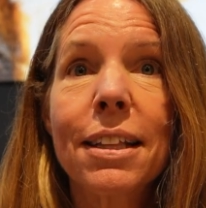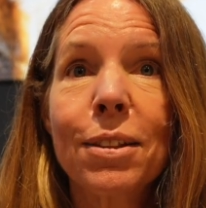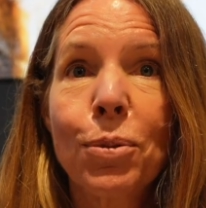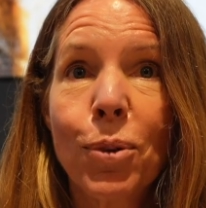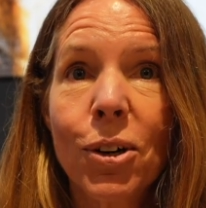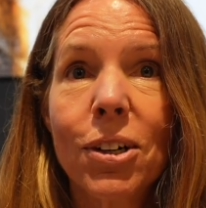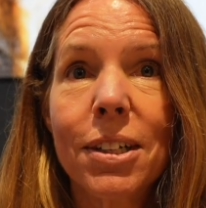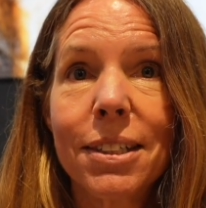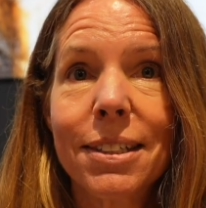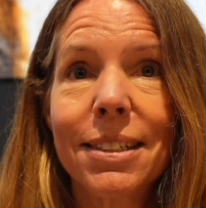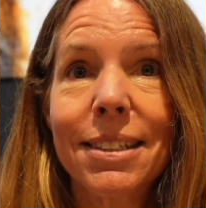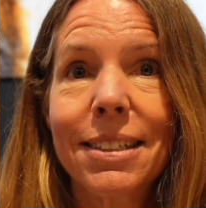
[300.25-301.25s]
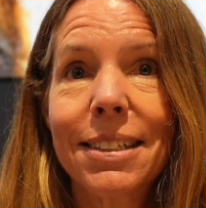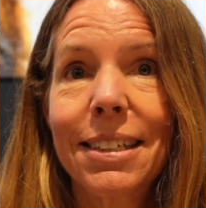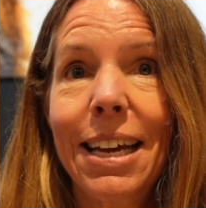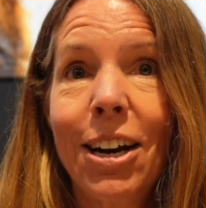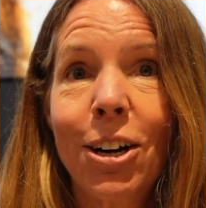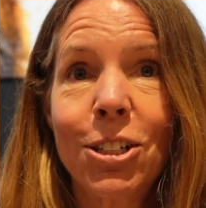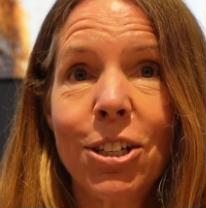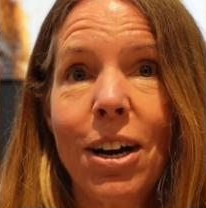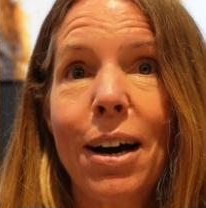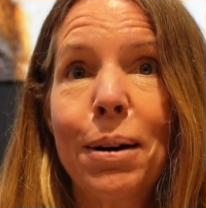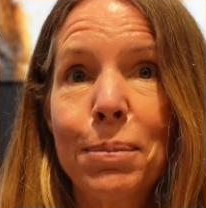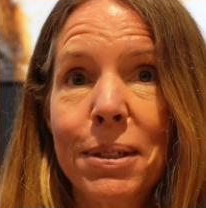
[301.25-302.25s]
in the world in our
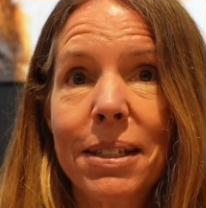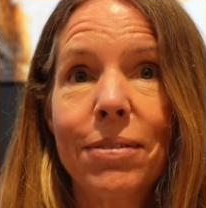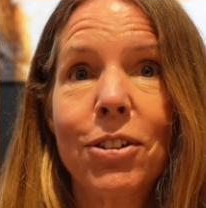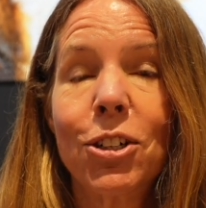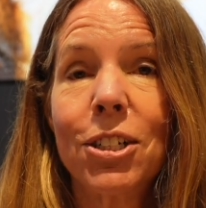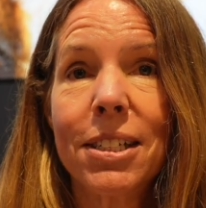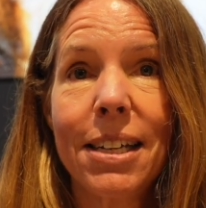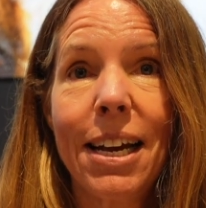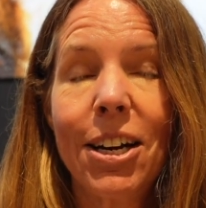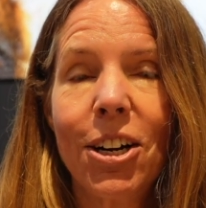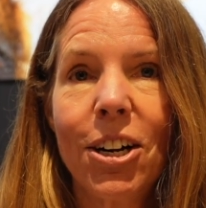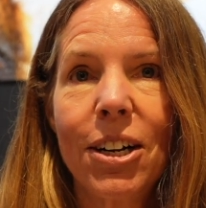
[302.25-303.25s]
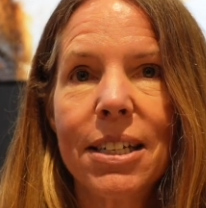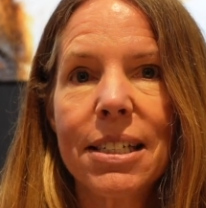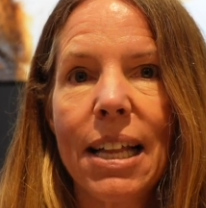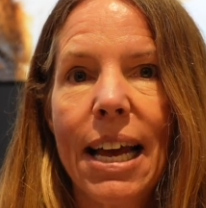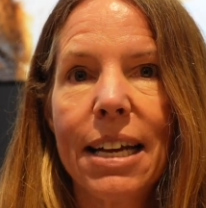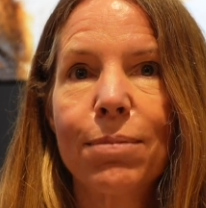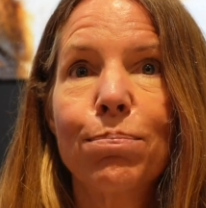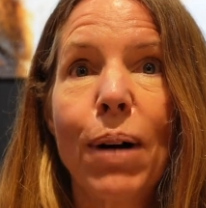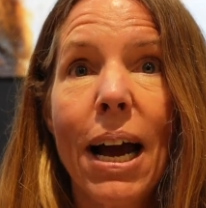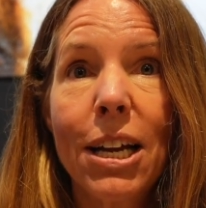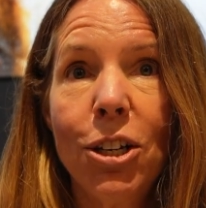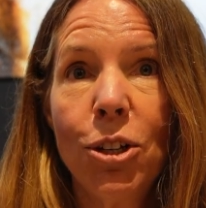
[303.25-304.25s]
jobs, if you're a designer, is like
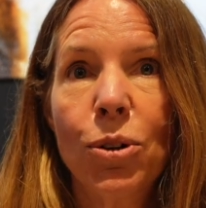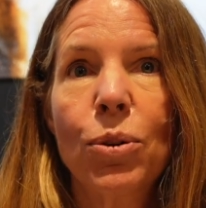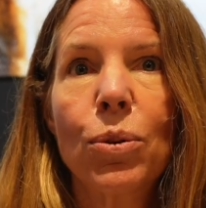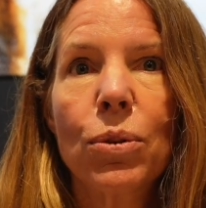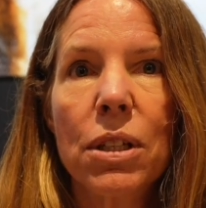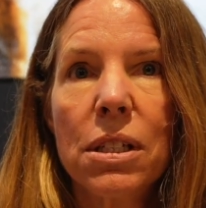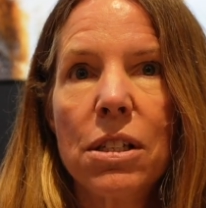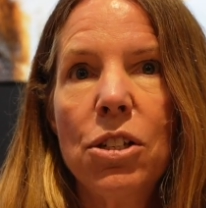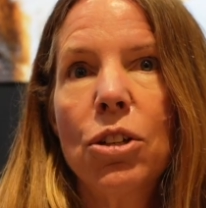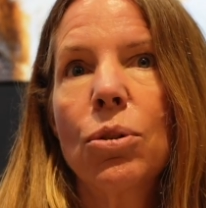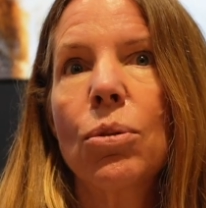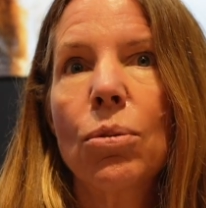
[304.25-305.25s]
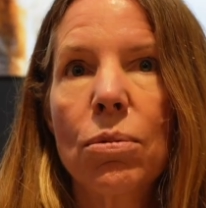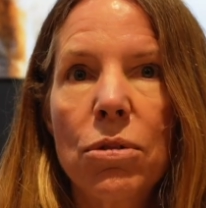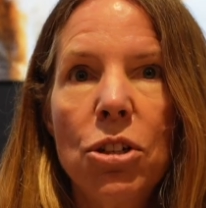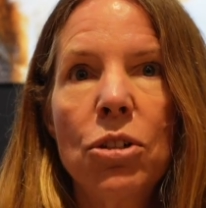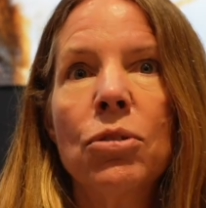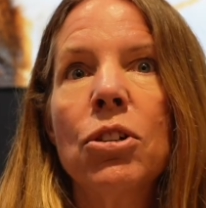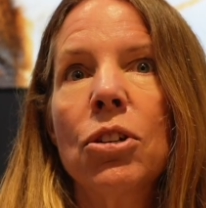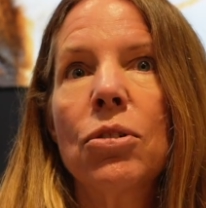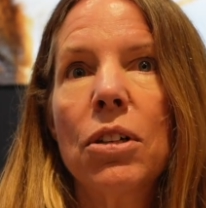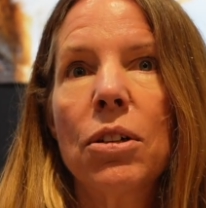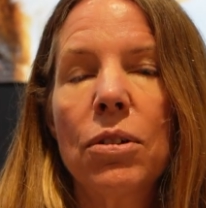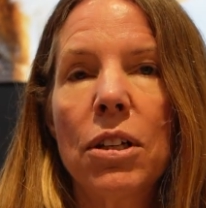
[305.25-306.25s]
buy new, this new.
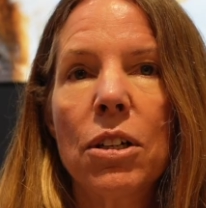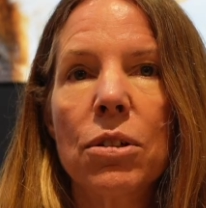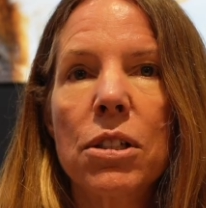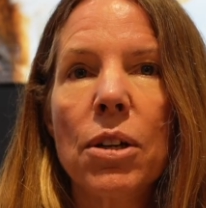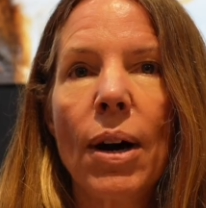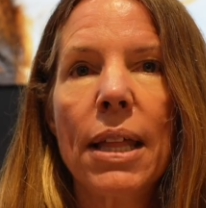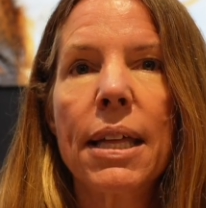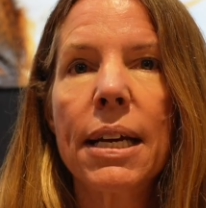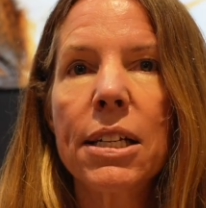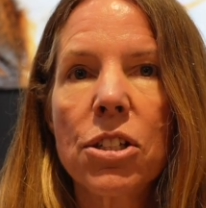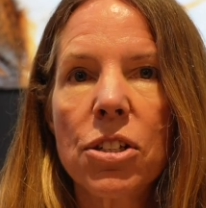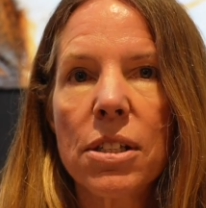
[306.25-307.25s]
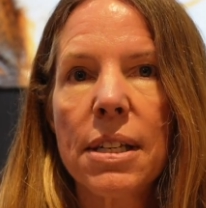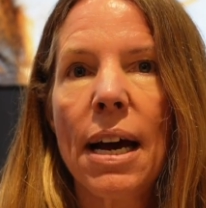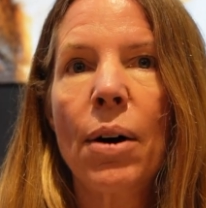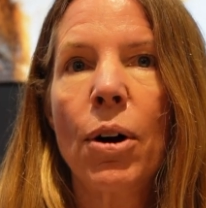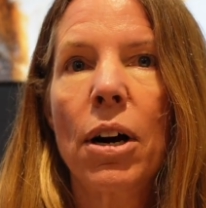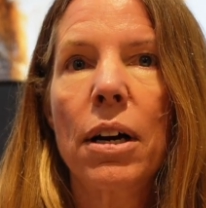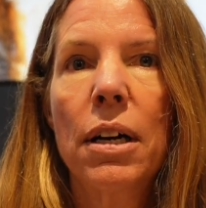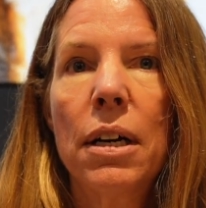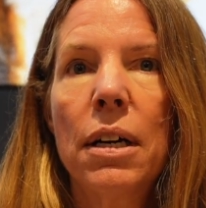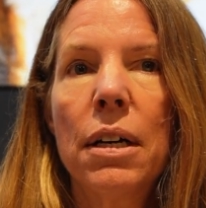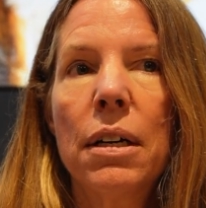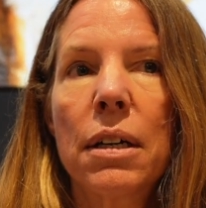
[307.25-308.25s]
So I think it's just how our
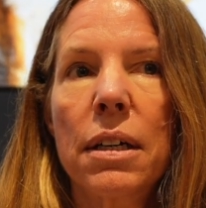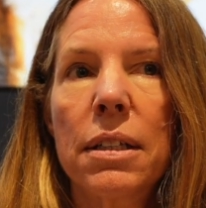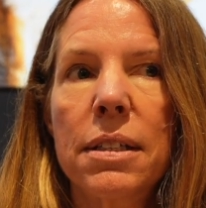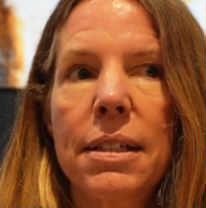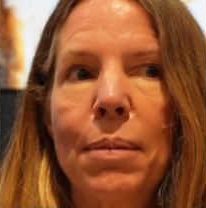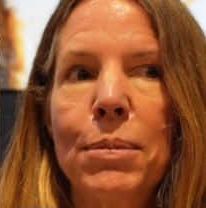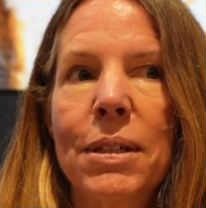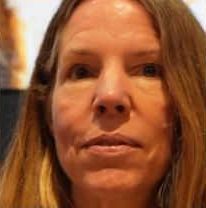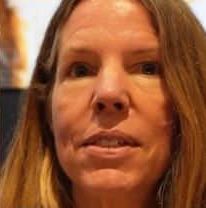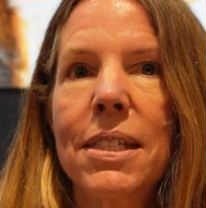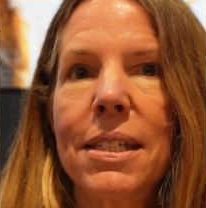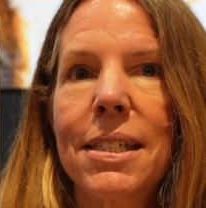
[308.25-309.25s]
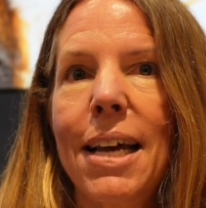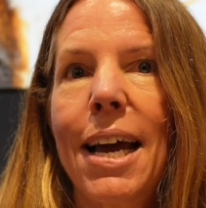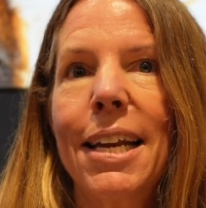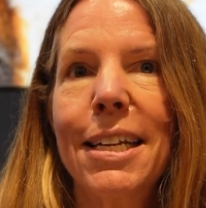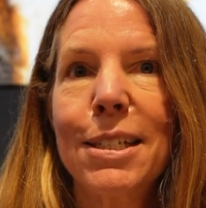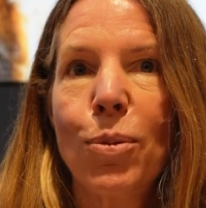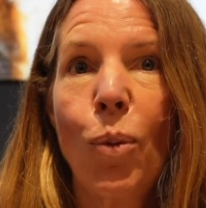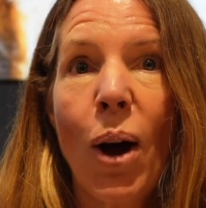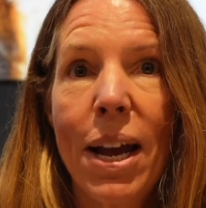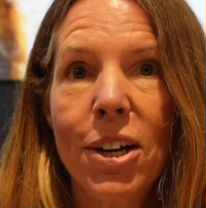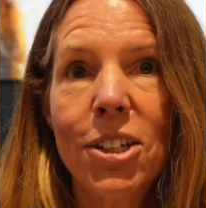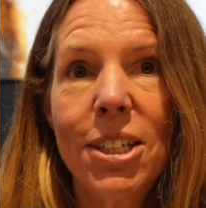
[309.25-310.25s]
consumptive society is
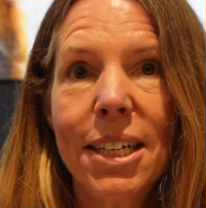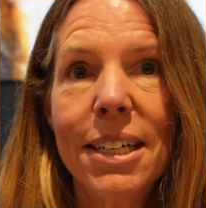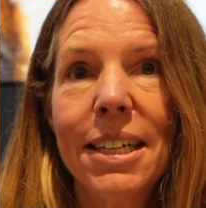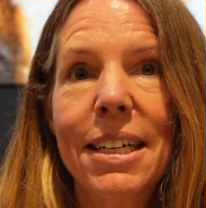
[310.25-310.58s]
wired.